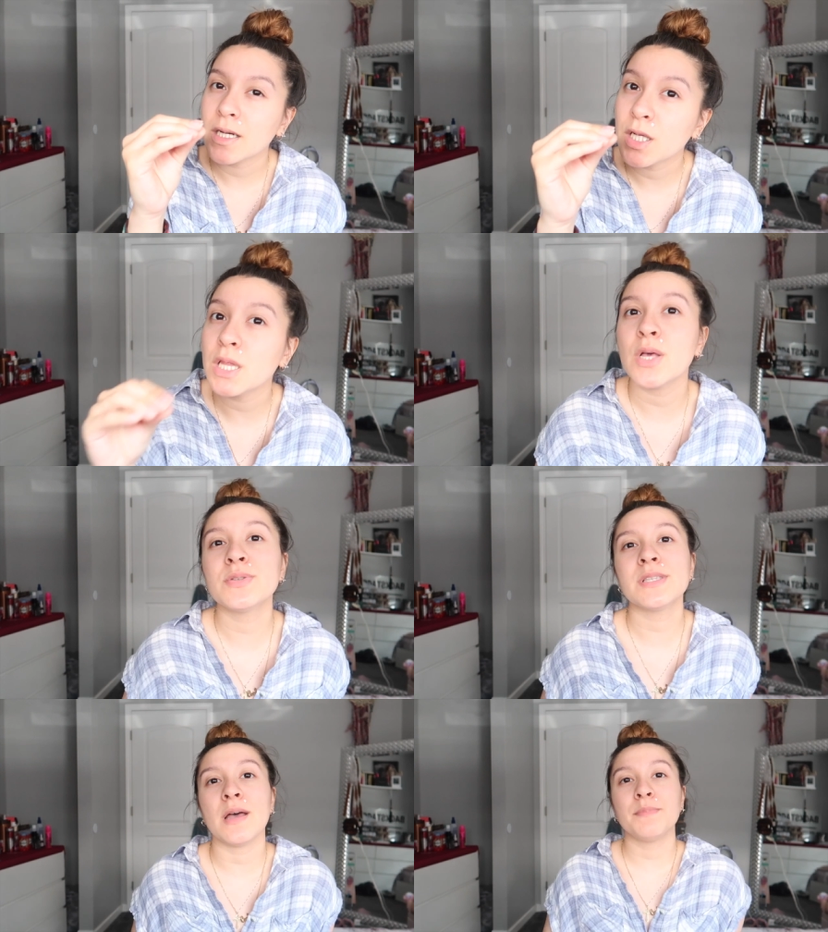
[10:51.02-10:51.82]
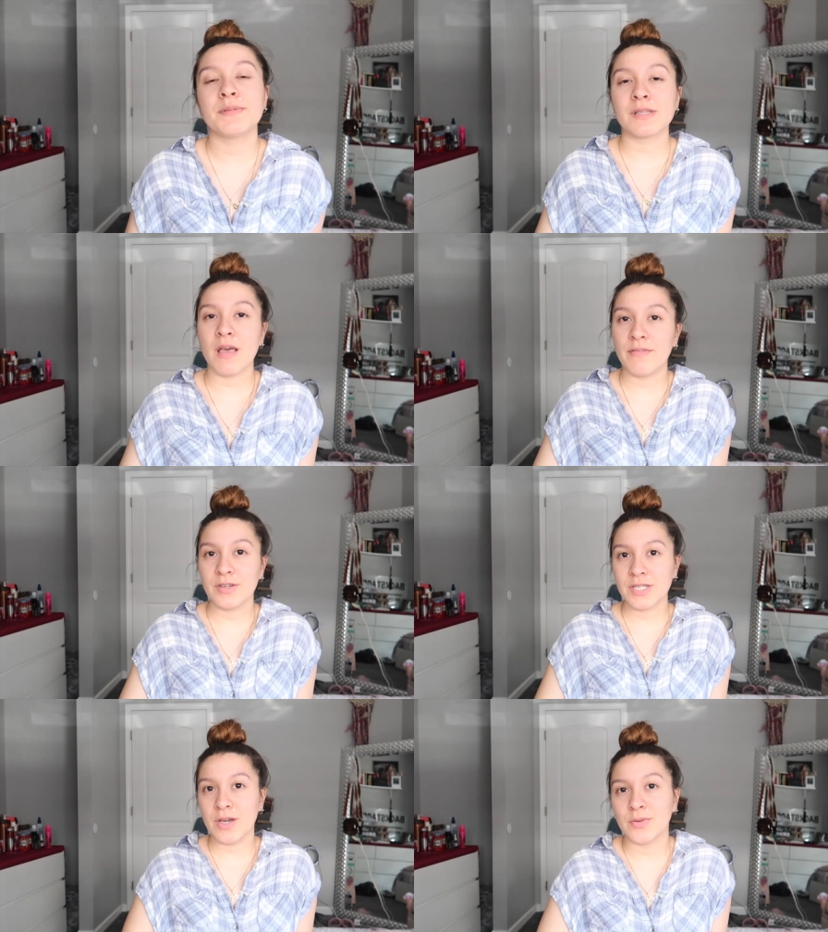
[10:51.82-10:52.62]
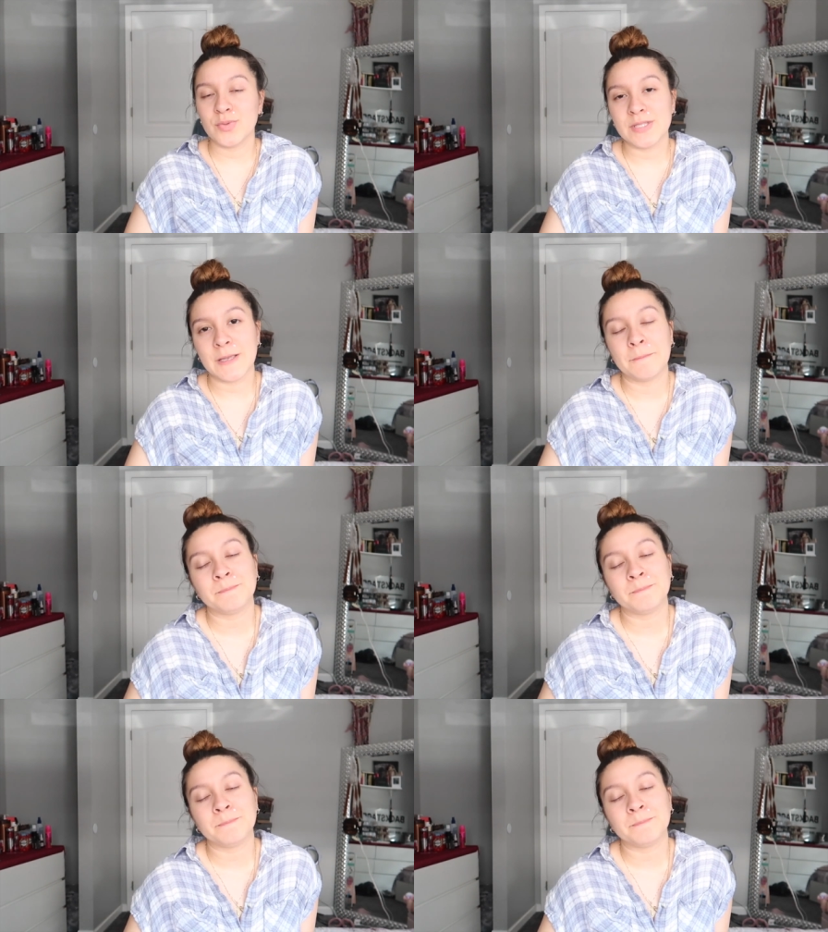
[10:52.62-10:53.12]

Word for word: close-ups of your toes.